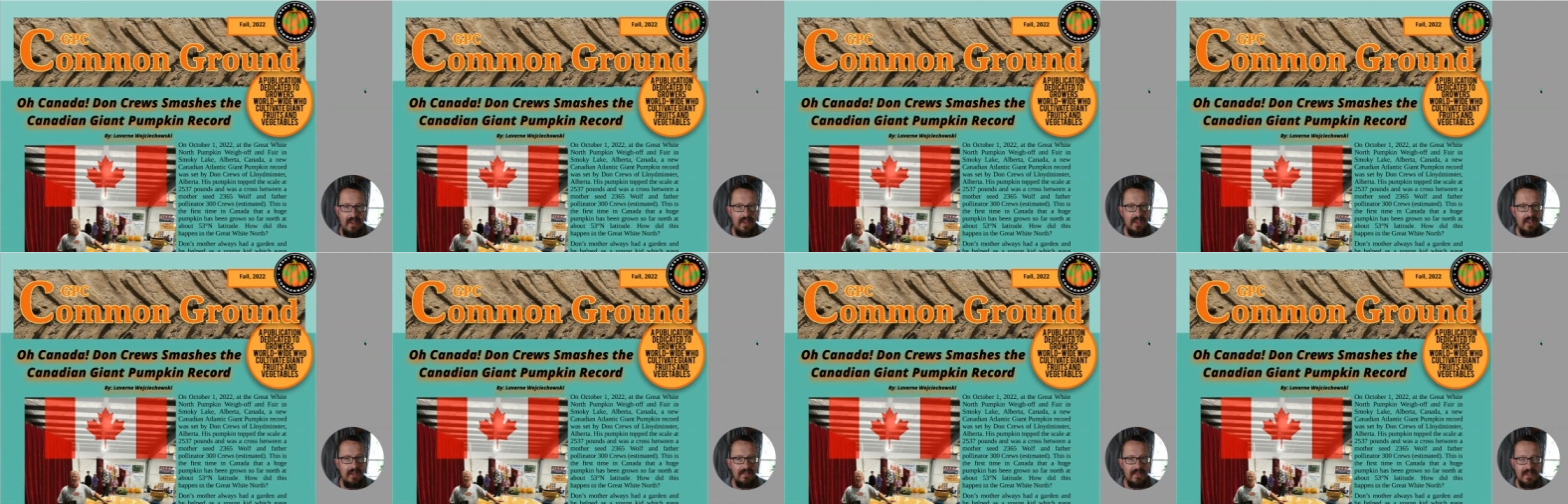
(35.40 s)

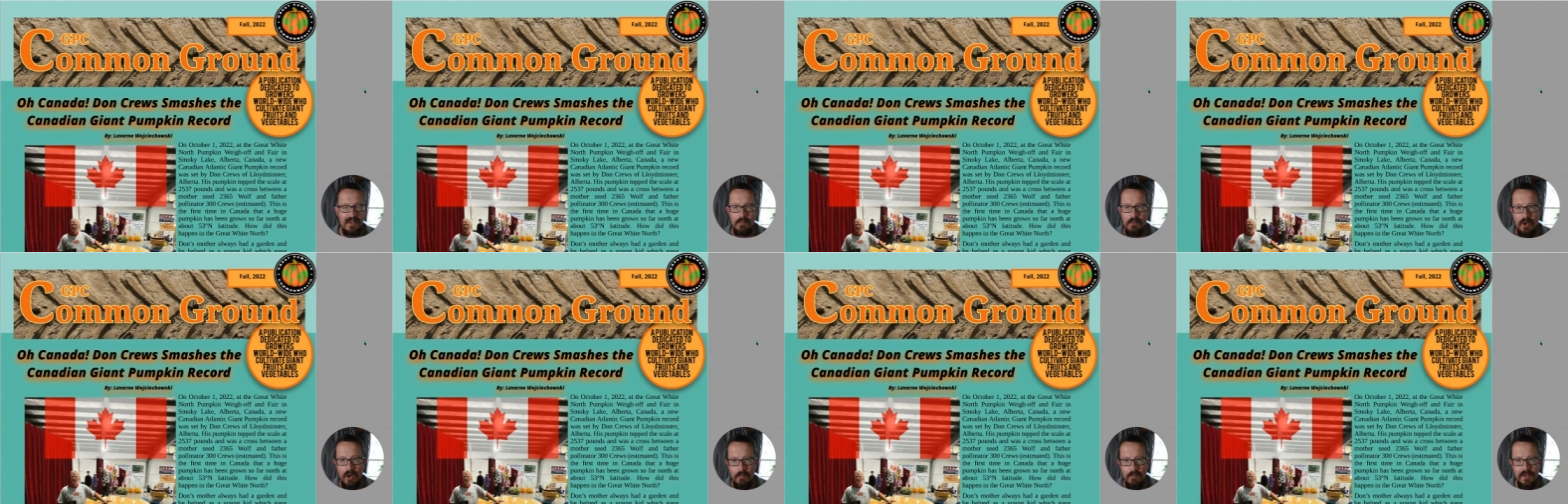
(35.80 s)
give some
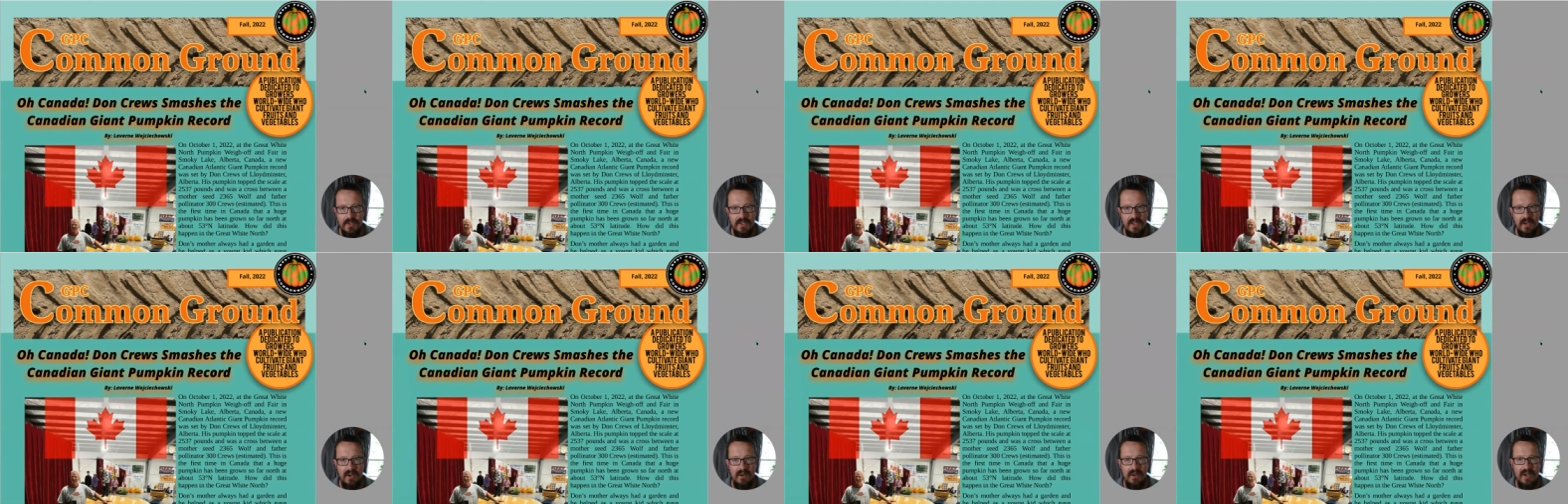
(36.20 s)

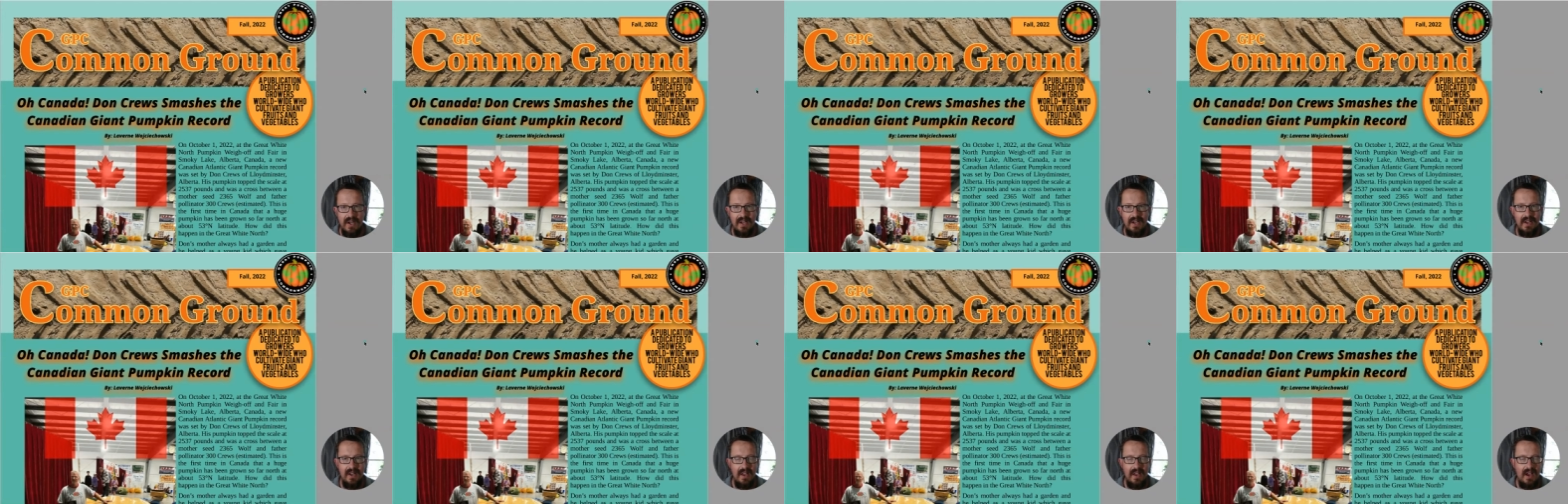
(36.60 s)

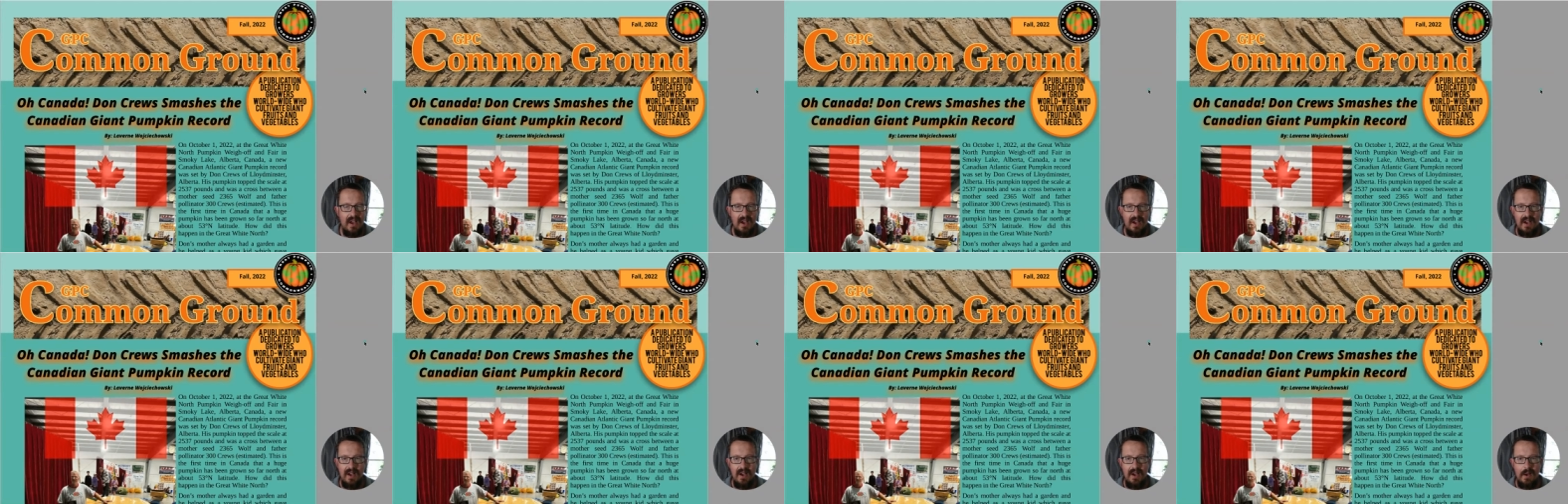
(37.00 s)
commentary,
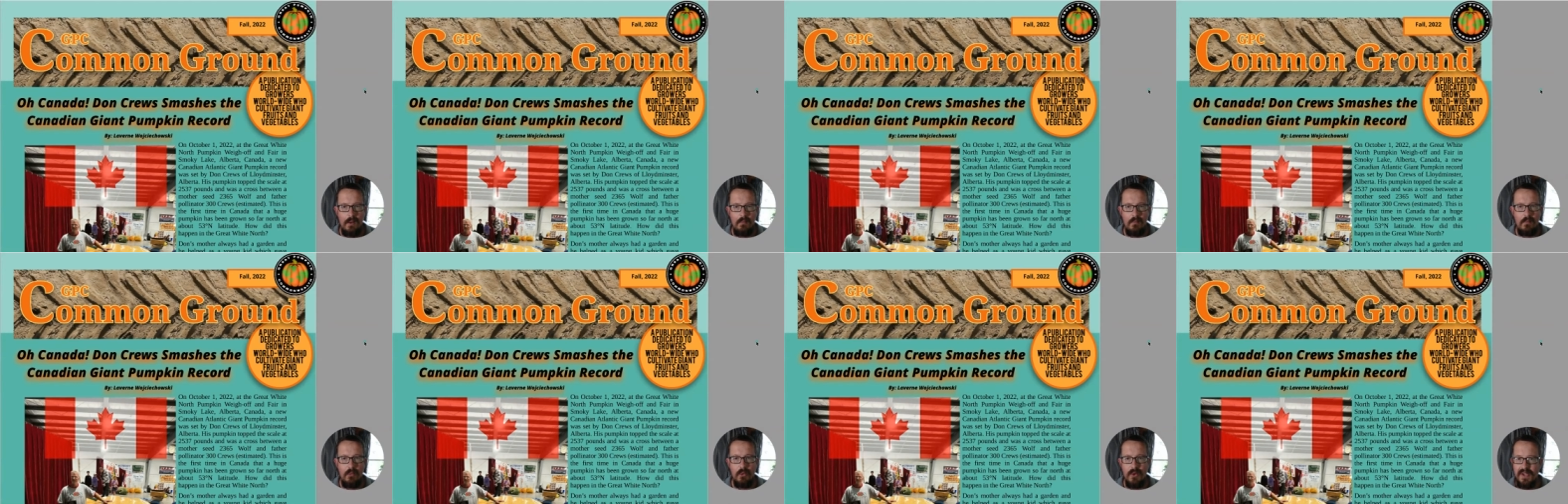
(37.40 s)

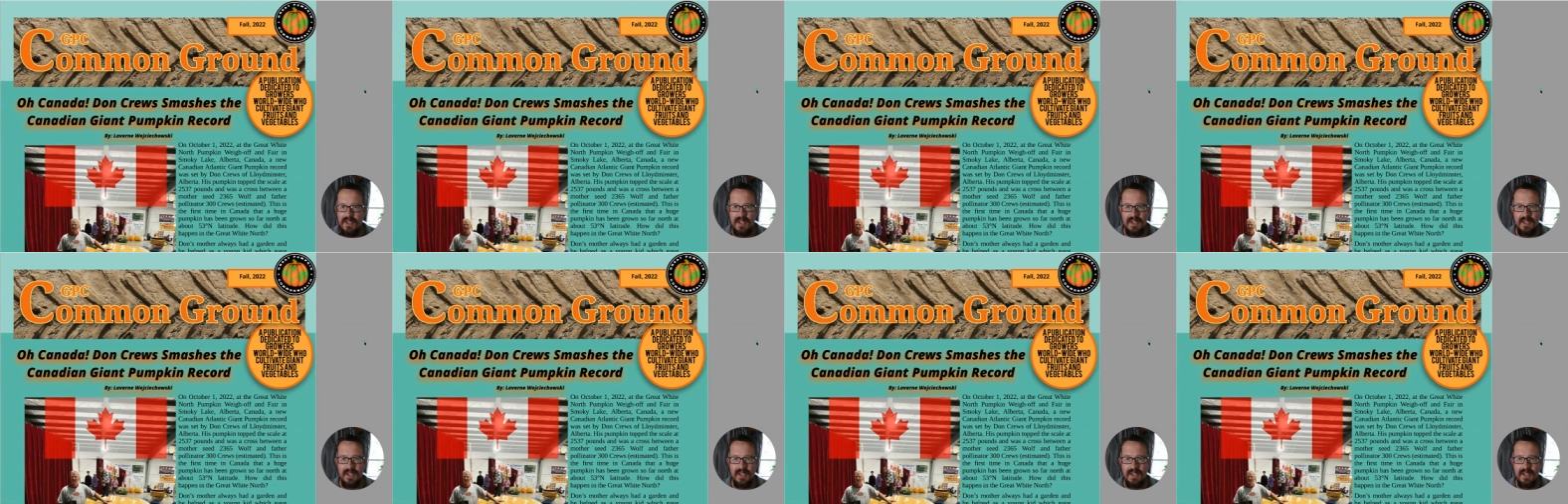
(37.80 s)
point